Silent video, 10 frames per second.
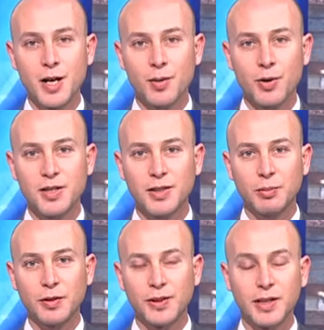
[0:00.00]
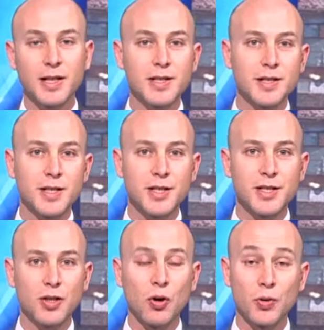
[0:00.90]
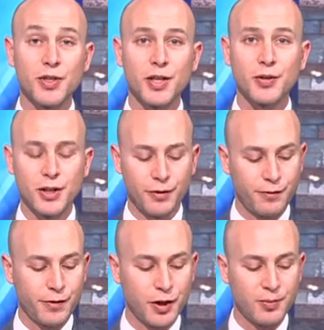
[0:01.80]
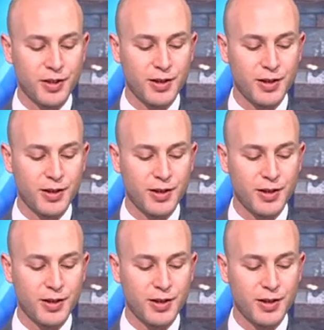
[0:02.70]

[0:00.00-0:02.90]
President Abdel Fattah al-Sisi also confirmed